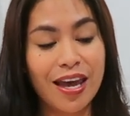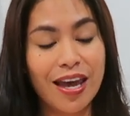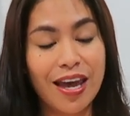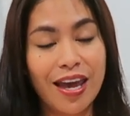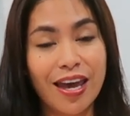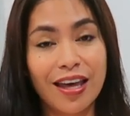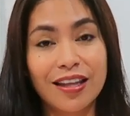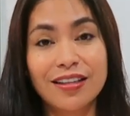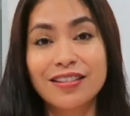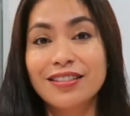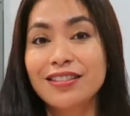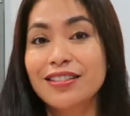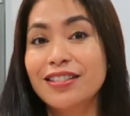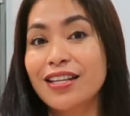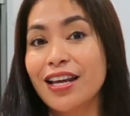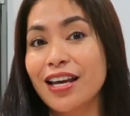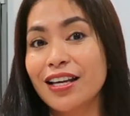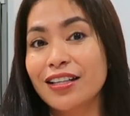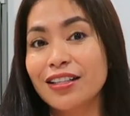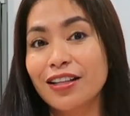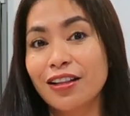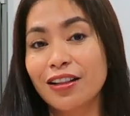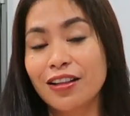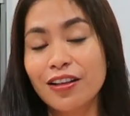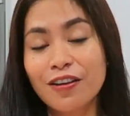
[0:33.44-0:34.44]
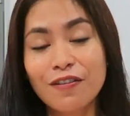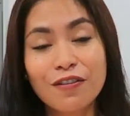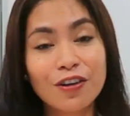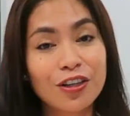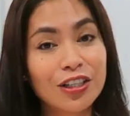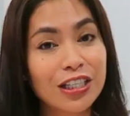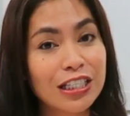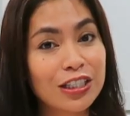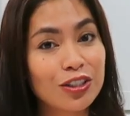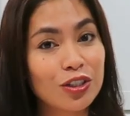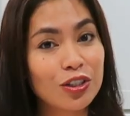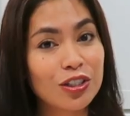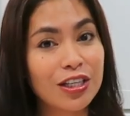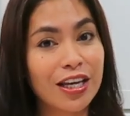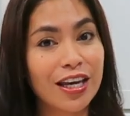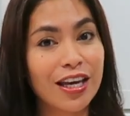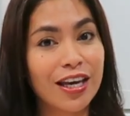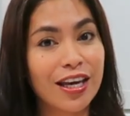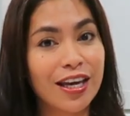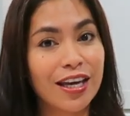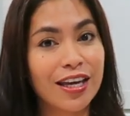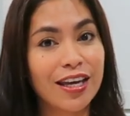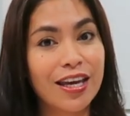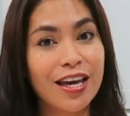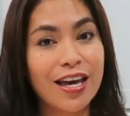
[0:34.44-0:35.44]
and they delivered it
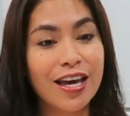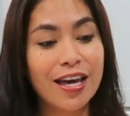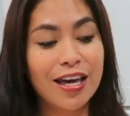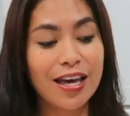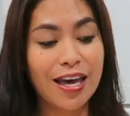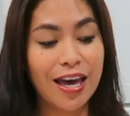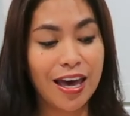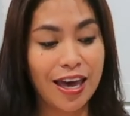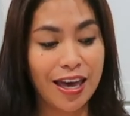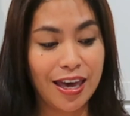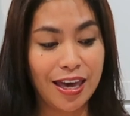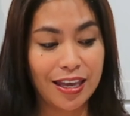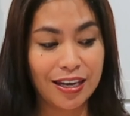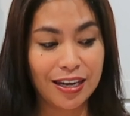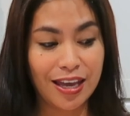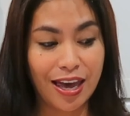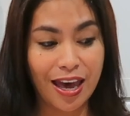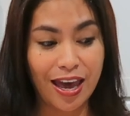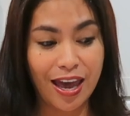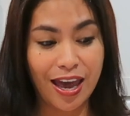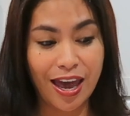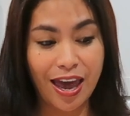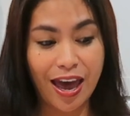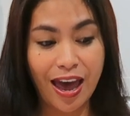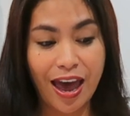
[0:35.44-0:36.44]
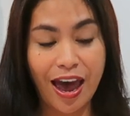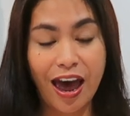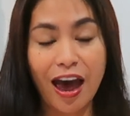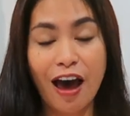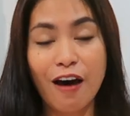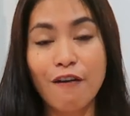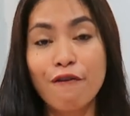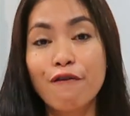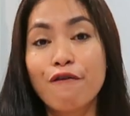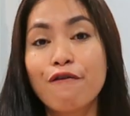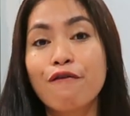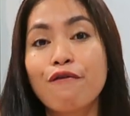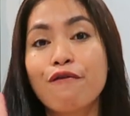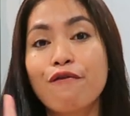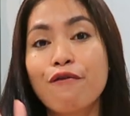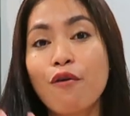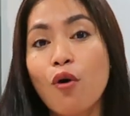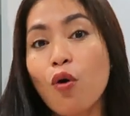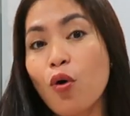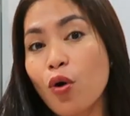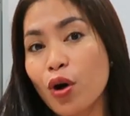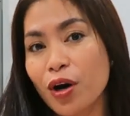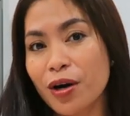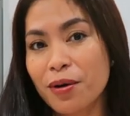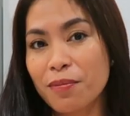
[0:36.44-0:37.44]
today and I have
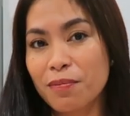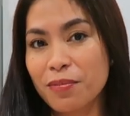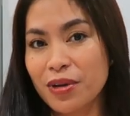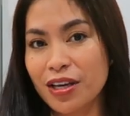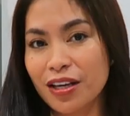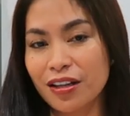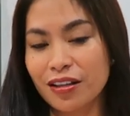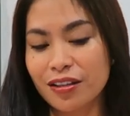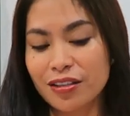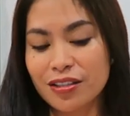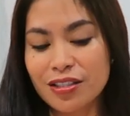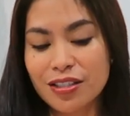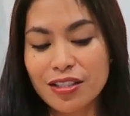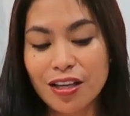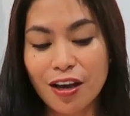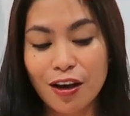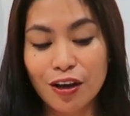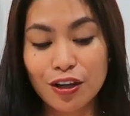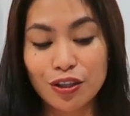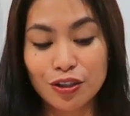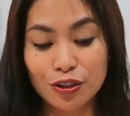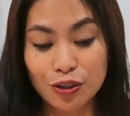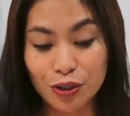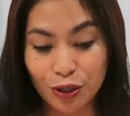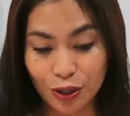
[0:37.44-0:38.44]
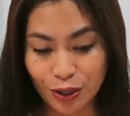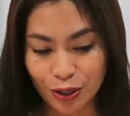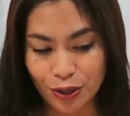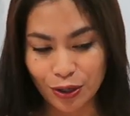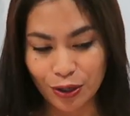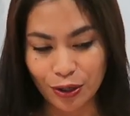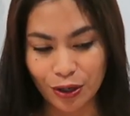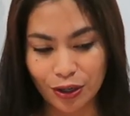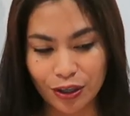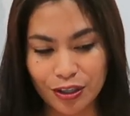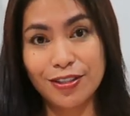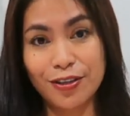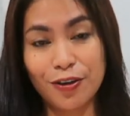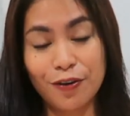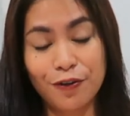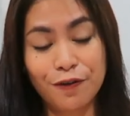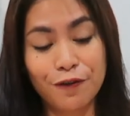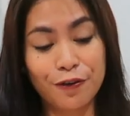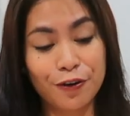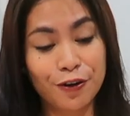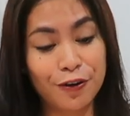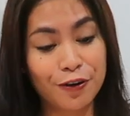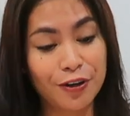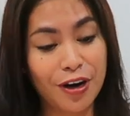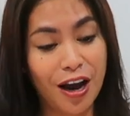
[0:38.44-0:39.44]
four meals to cook. So
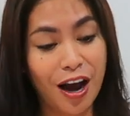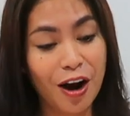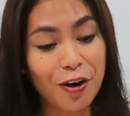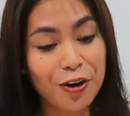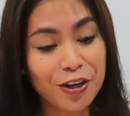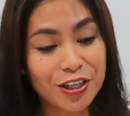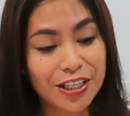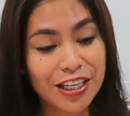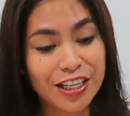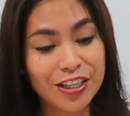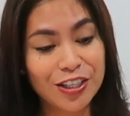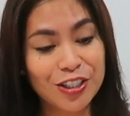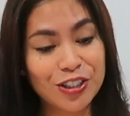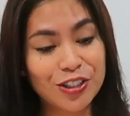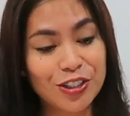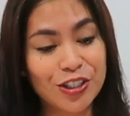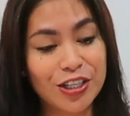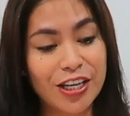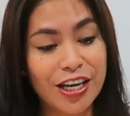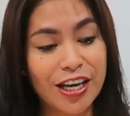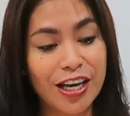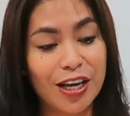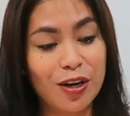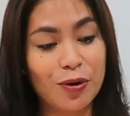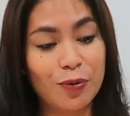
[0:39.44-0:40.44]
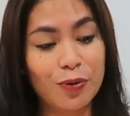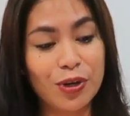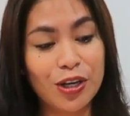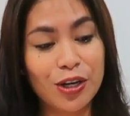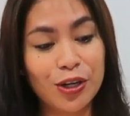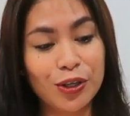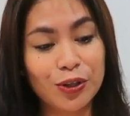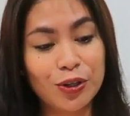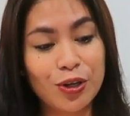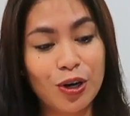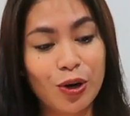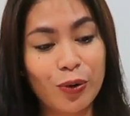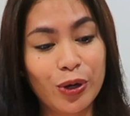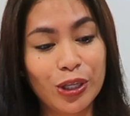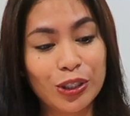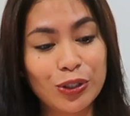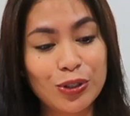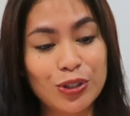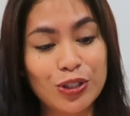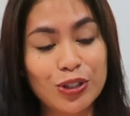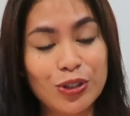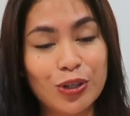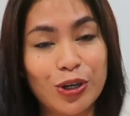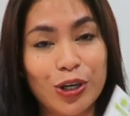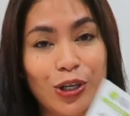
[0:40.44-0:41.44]
for our dinner today, we are going
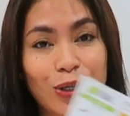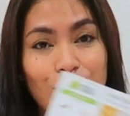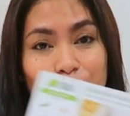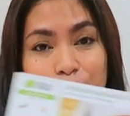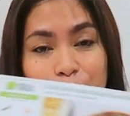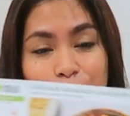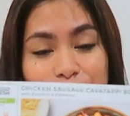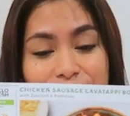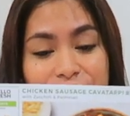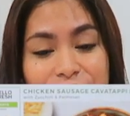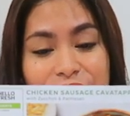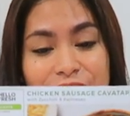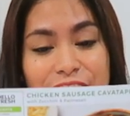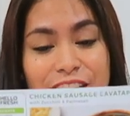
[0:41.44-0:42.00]
to start with